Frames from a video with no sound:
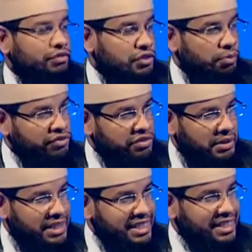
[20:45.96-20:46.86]
of
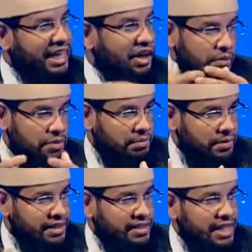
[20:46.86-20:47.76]
responsibilities and
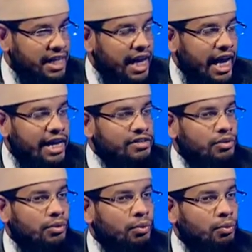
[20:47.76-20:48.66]
commitments. And
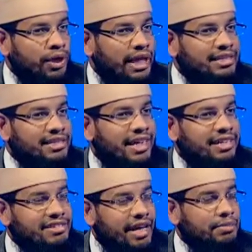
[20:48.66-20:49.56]
so we understand
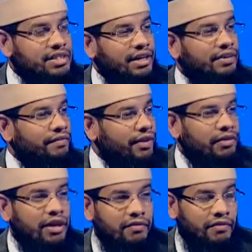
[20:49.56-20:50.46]
Islam is a
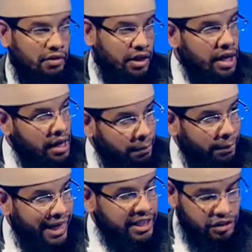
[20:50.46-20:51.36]
very, very
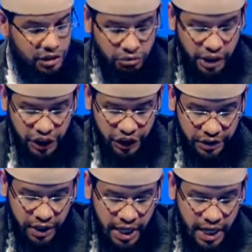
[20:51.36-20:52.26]
balanced
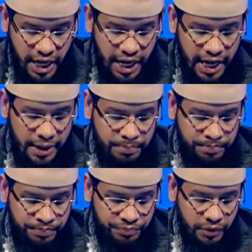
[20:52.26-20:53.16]
religion,
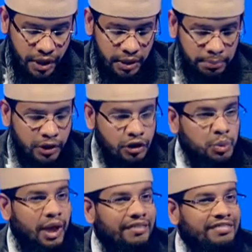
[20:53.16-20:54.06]
because
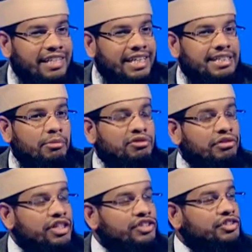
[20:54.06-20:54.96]
we have seen some of the
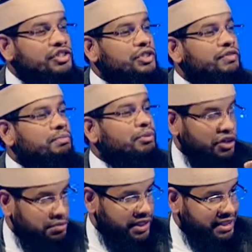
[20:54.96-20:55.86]
religions used to even
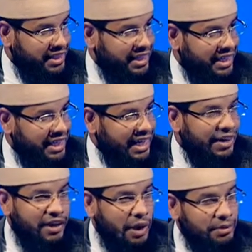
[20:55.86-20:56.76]
prohibit,
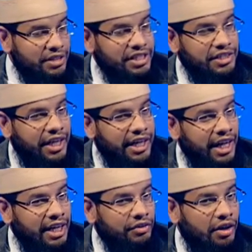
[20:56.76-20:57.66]
even up until today,
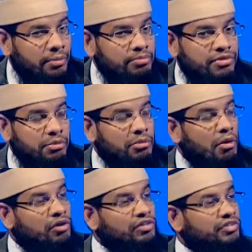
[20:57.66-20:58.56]
some of the
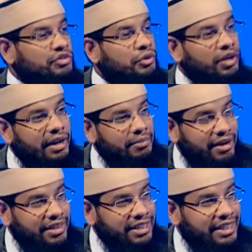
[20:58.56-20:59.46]
monks do not get
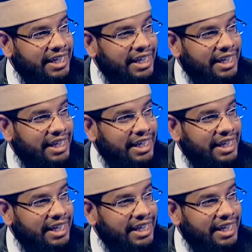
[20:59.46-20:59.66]
married.